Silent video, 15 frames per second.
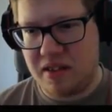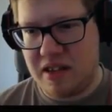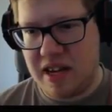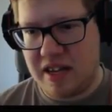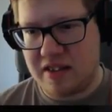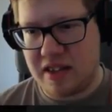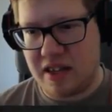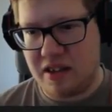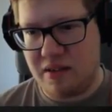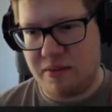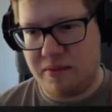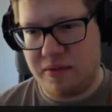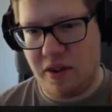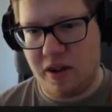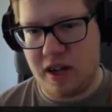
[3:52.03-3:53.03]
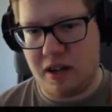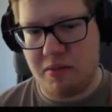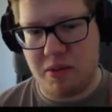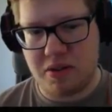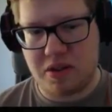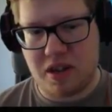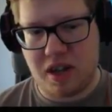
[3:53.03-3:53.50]
as I thought I
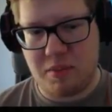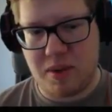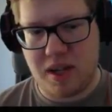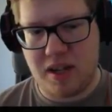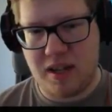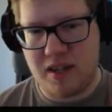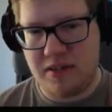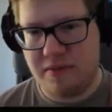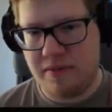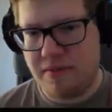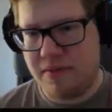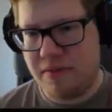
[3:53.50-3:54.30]
was gonna be.